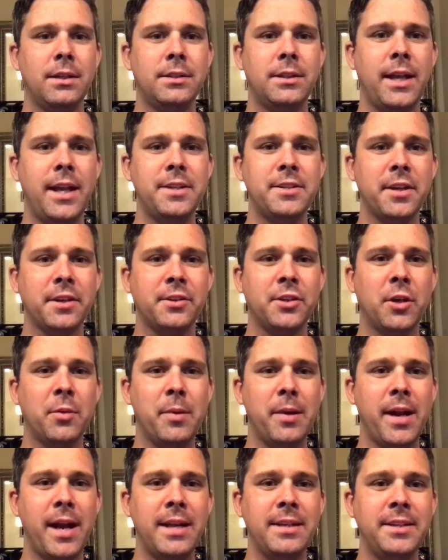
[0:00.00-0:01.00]
Today's
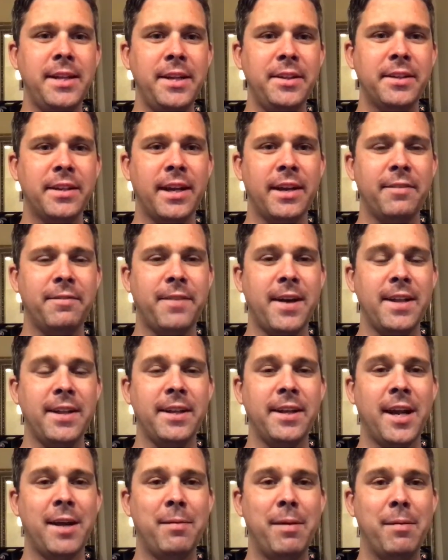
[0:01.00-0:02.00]
October 19th and I
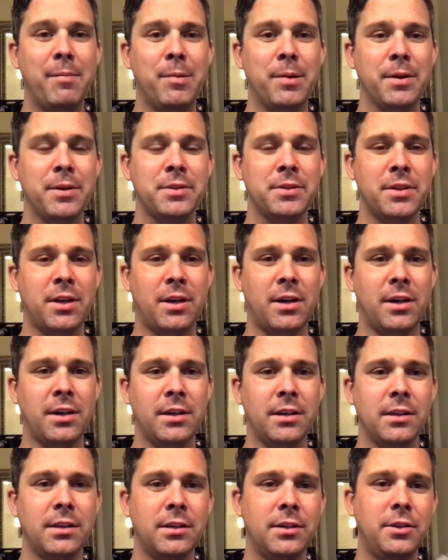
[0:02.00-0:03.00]
finally got my books
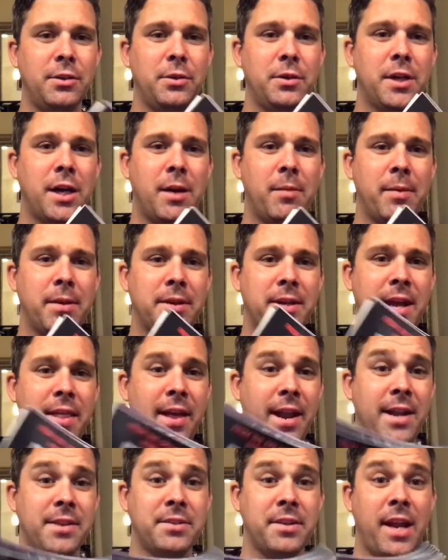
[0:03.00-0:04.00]
on New Comic Day.
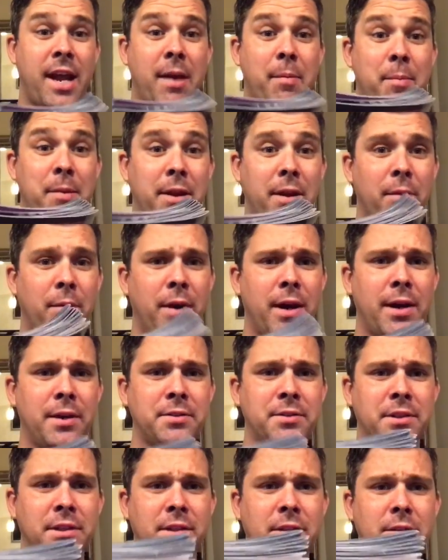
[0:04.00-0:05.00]
That hasn't happened in a while,
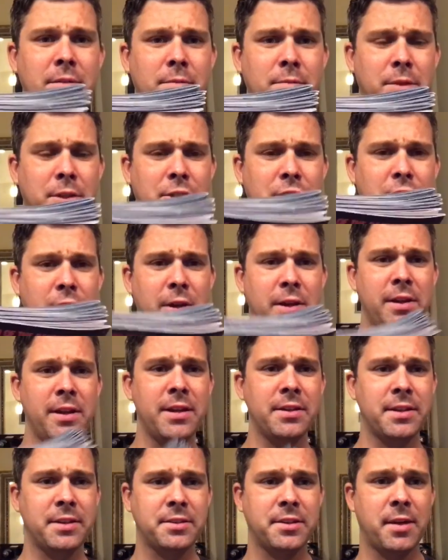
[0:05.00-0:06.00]
so I'm going to show you
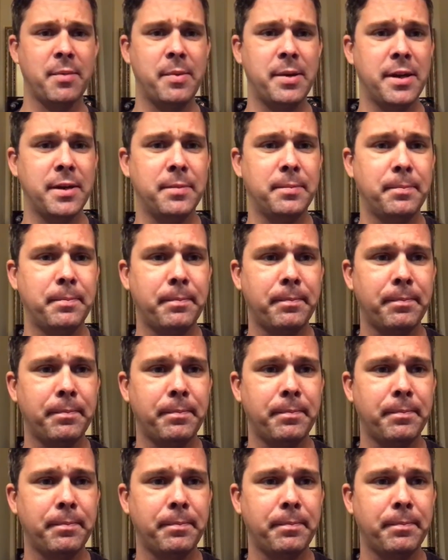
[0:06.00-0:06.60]
these that's coming up.